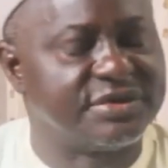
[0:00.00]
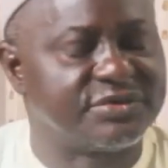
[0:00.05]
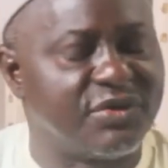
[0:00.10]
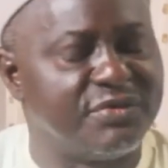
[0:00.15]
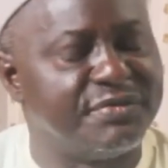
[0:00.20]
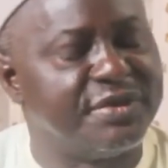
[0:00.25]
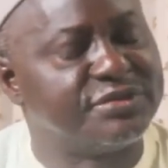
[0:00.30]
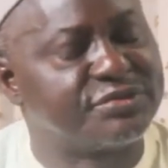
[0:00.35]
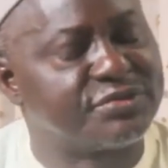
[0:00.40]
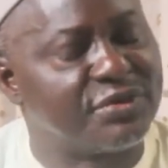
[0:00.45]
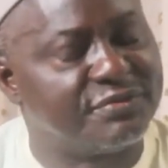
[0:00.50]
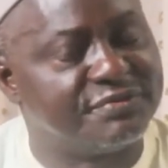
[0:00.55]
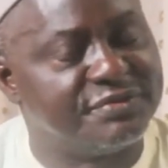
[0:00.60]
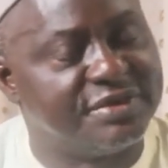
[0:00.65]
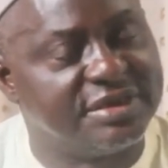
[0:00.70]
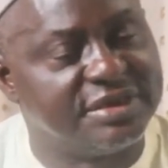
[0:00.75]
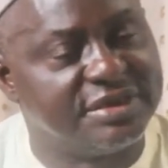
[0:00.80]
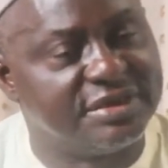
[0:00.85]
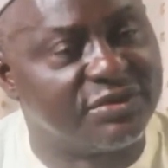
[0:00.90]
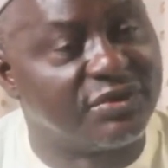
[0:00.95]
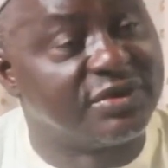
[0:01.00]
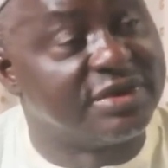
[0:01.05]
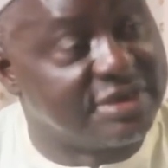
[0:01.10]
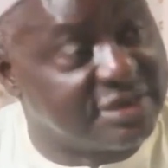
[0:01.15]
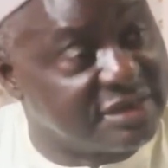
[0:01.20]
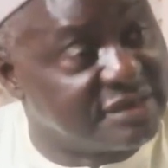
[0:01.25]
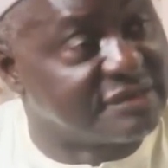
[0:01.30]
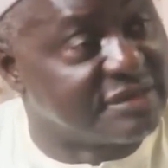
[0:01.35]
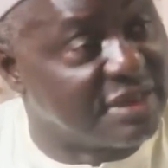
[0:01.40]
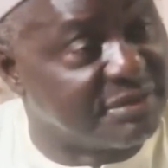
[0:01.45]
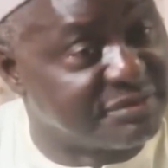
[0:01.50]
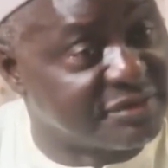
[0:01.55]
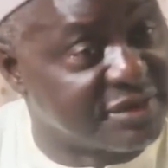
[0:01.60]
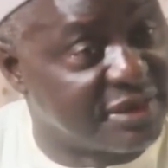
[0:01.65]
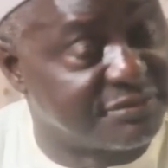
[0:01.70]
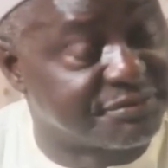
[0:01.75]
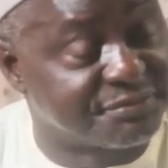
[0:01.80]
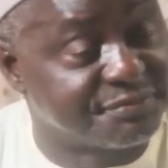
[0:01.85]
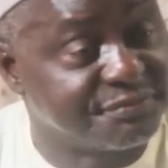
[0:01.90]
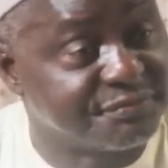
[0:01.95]
comments of the auditees
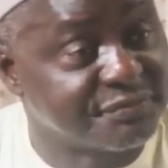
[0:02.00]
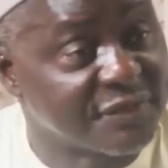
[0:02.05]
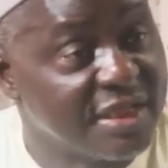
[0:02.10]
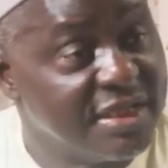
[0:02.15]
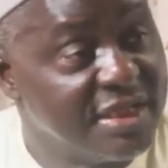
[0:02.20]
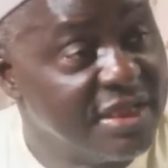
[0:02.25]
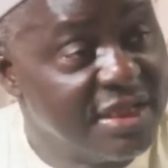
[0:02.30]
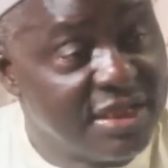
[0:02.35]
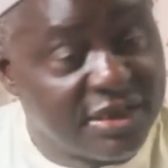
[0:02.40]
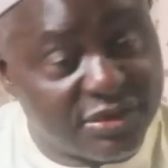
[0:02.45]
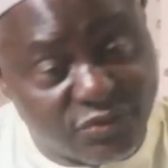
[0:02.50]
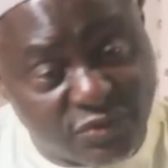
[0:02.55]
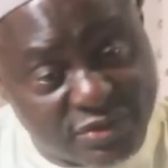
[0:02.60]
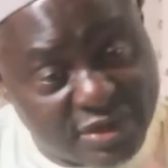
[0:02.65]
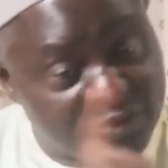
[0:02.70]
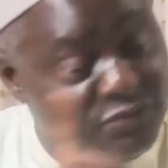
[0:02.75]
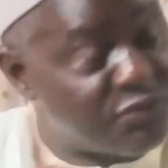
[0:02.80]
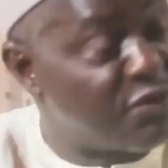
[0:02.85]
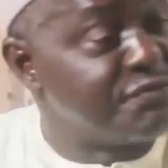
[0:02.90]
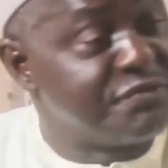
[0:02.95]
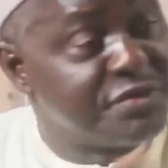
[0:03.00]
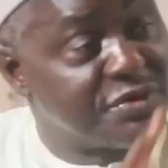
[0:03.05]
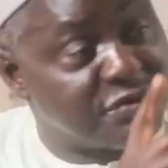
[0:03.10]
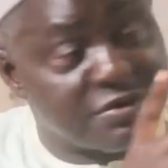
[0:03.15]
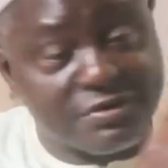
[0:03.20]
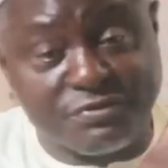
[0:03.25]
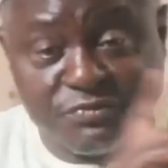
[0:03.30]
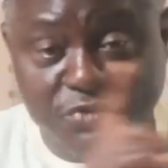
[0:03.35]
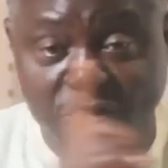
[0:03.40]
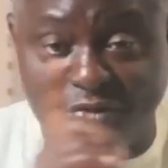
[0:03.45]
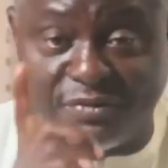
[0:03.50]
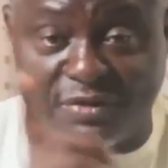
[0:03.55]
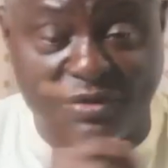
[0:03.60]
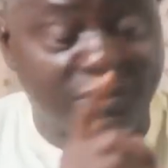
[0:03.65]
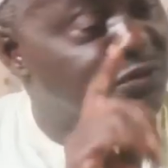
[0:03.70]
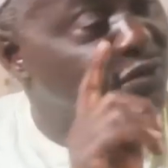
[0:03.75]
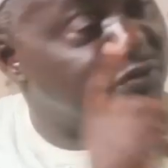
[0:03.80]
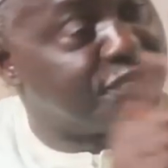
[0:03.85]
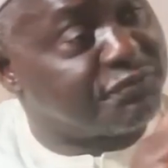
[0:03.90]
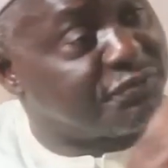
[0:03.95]
themselves. You know that COVID involved a
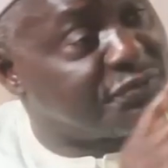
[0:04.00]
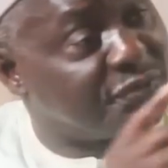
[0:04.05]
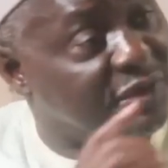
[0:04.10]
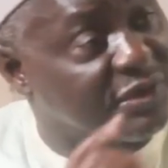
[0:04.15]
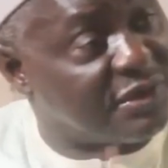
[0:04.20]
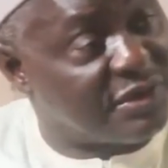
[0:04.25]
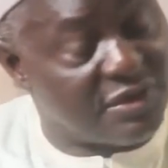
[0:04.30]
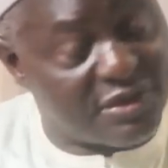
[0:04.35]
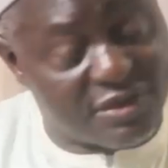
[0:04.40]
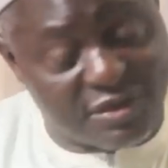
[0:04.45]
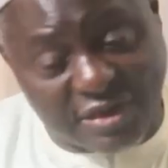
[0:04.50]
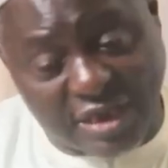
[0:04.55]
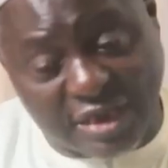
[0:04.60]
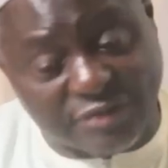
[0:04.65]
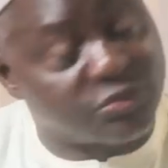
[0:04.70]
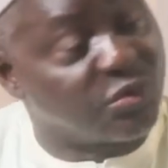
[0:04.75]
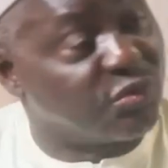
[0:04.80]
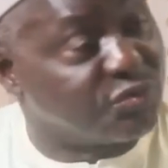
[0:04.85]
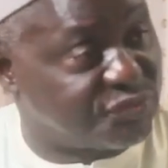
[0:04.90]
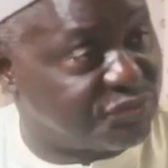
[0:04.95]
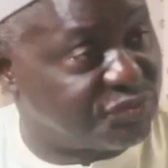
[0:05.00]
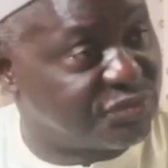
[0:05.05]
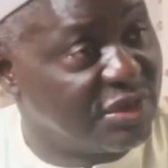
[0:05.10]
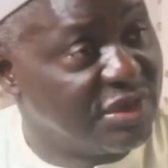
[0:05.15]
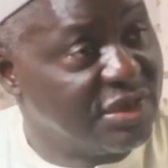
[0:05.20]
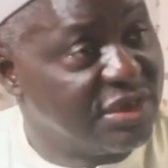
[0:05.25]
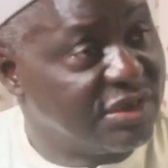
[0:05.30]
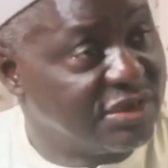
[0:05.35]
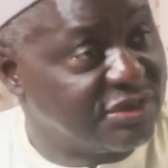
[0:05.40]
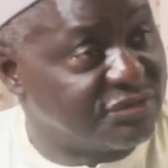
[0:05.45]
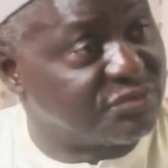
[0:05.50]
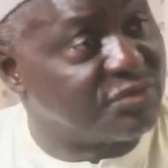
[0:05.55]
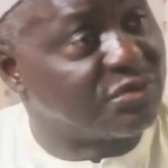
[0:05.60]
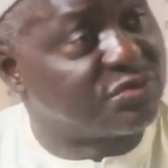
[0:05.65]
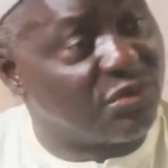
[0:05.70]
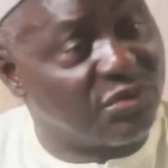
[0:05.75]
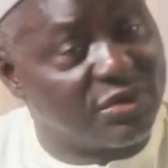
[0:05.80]
lot of actors. It's not